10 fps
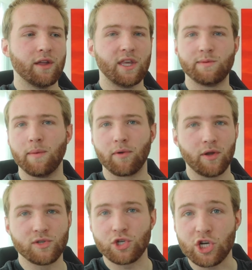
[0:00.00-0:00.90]
These people are
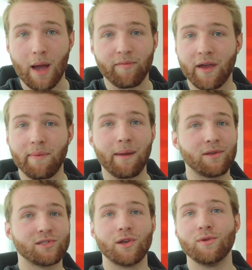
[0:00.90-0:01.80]
using Shopify
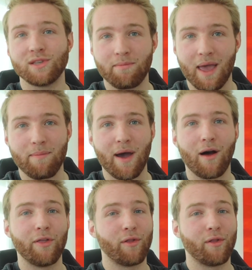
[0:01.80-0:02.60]
payments, they're using PayPal,